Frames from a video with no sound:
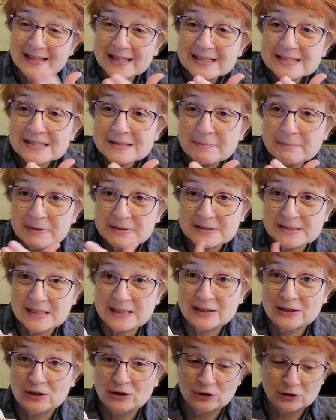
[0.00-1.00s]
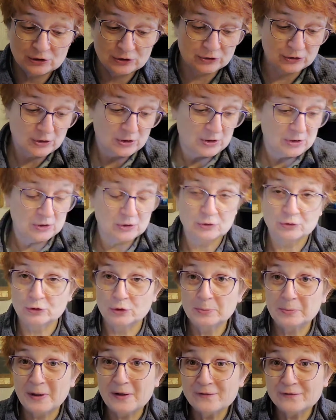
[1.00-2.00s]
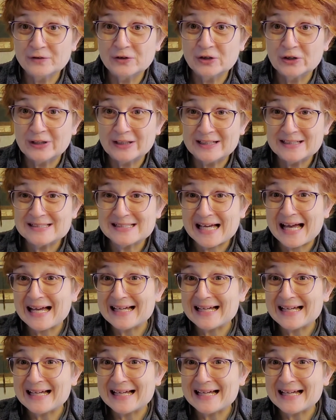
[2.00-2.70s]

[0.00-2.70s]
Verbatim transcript: this particular group of goodies,